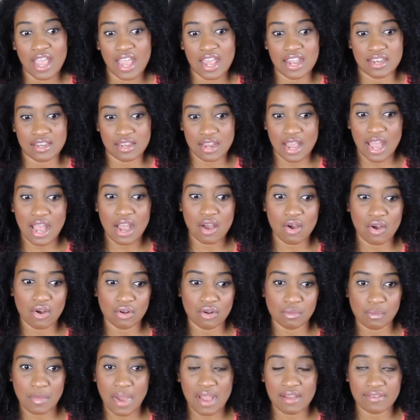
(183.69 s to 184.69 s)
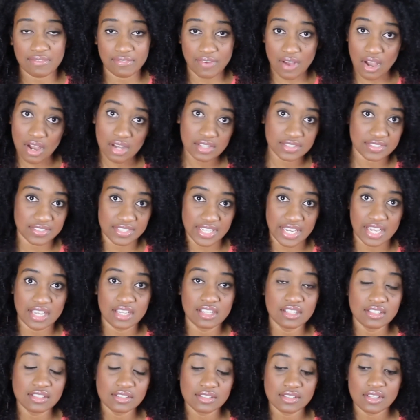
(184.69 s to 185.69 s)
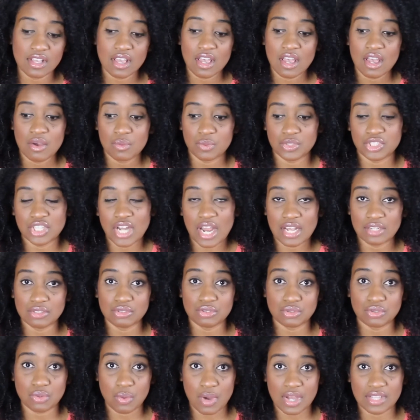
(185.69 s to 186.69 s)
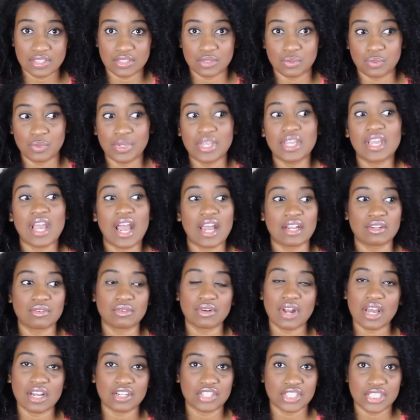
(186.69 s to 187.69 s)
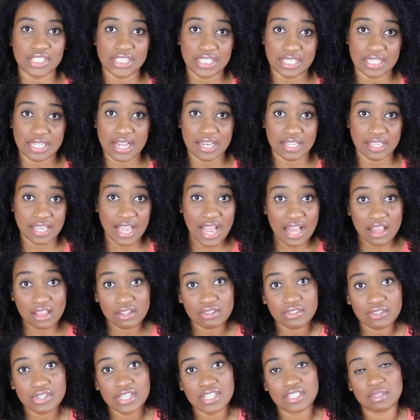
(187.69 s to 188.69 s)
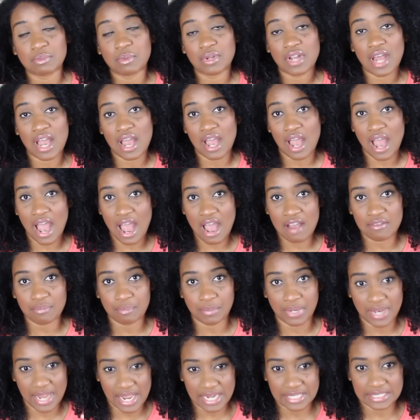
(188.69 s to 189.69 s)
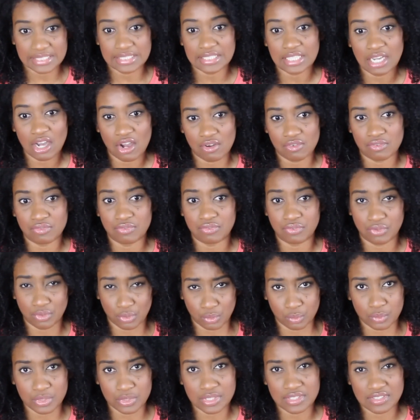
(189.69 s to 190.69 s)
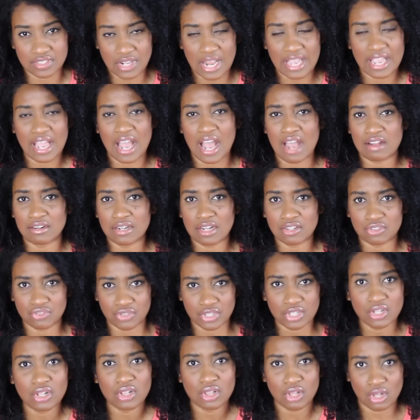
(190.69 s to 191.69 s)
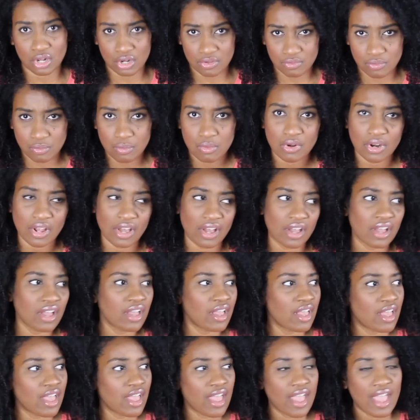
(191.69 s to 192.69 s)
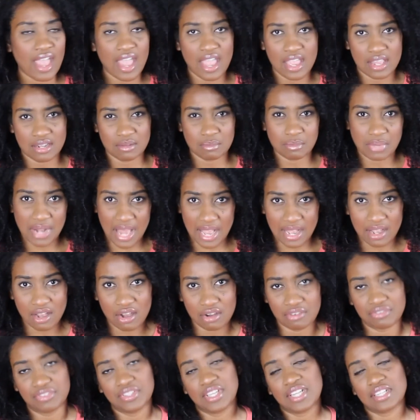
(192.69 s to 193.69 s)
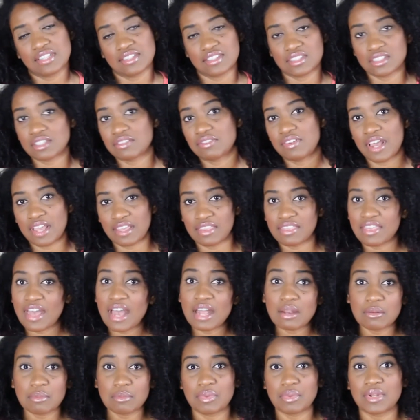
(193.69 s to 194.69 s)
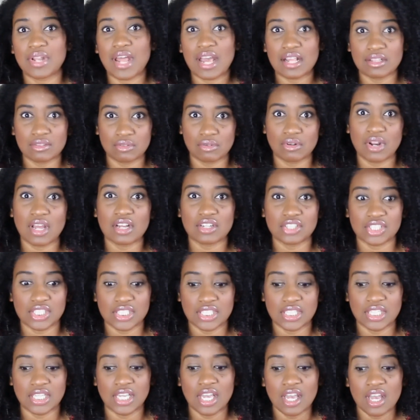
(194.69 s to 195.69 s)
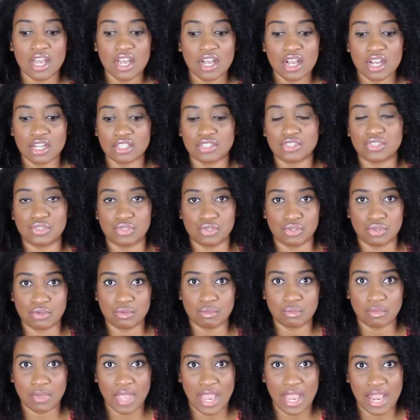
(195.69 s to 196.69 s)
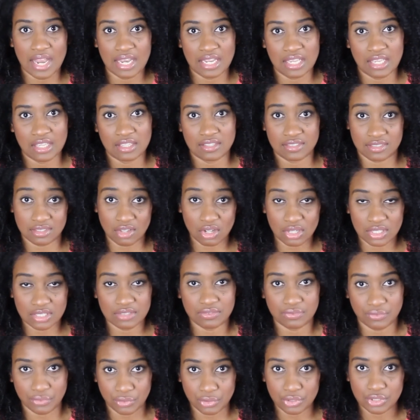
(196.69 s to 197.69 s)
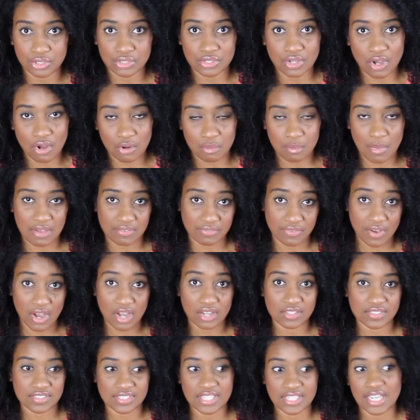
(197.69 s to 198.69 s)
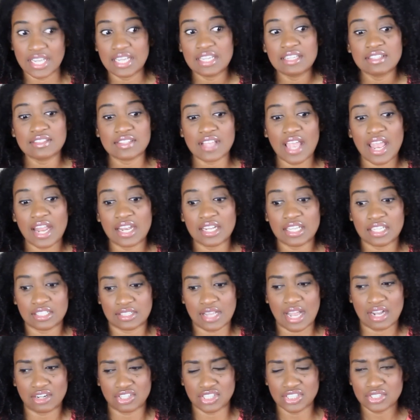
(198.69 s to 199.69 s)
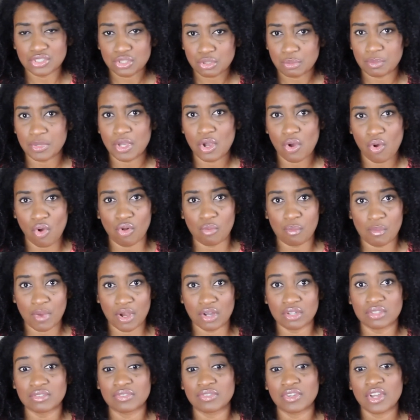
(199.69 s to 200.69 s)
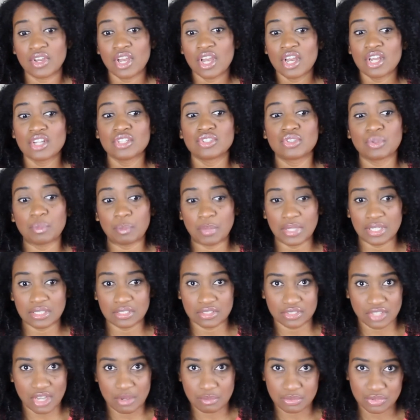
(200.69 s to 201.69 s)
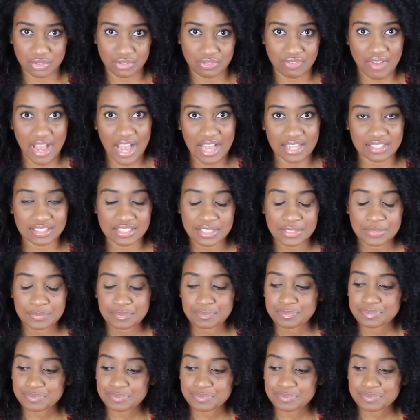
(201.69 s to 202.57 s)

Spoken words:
And now on my fast days, which I do twice a week, I don't actually eat any calories, but I have plenty of fluids. Like, I drink a lot of water and black coffee and stuff like that, but I don't actually consume any solid food on my fast days. And it actually took me a whole month to build up to that.